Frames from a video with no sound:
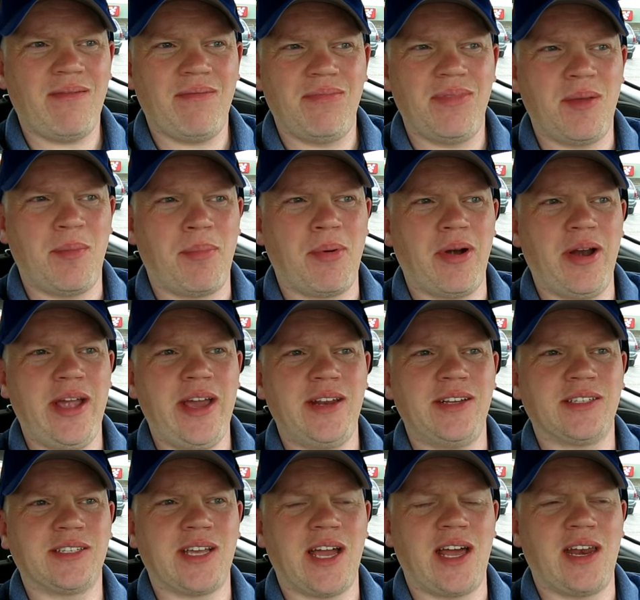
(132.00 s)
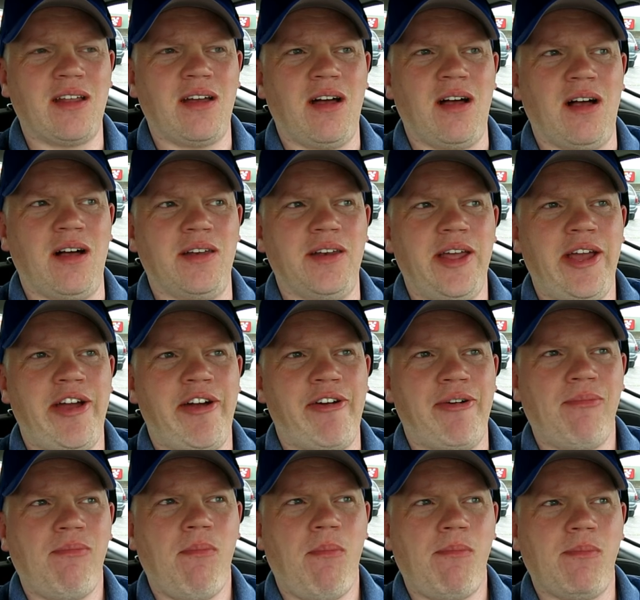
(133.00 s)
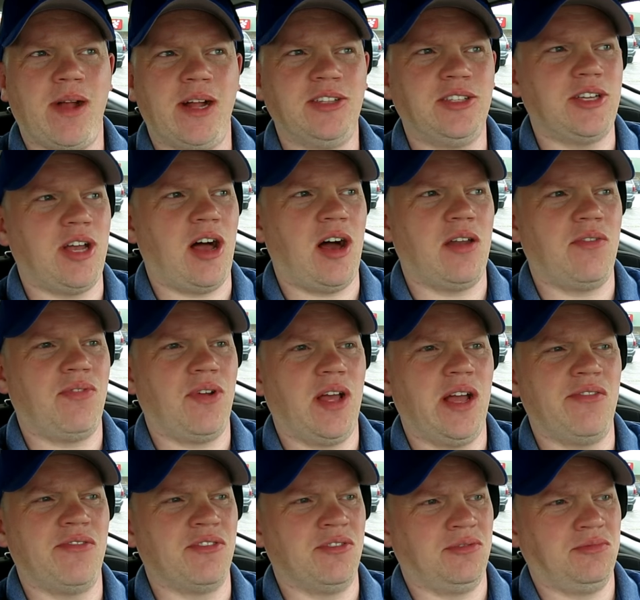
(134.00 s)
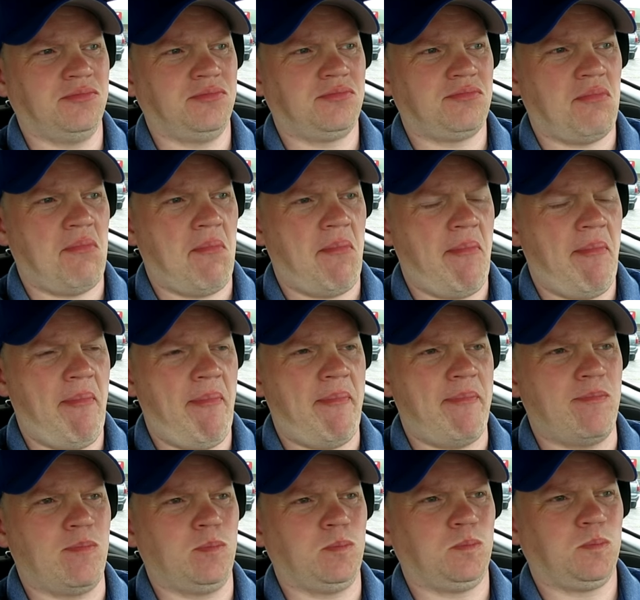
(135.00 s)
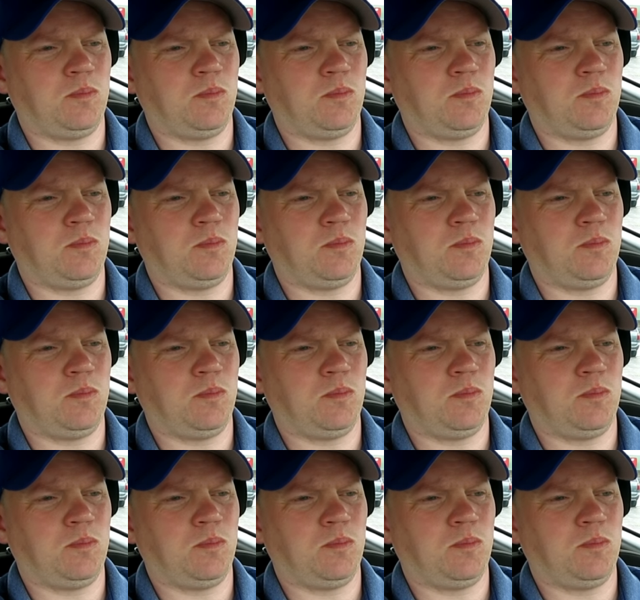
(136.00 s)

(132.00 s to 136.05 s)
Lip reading: The bread is kind of odd now. That's an odd flavor. I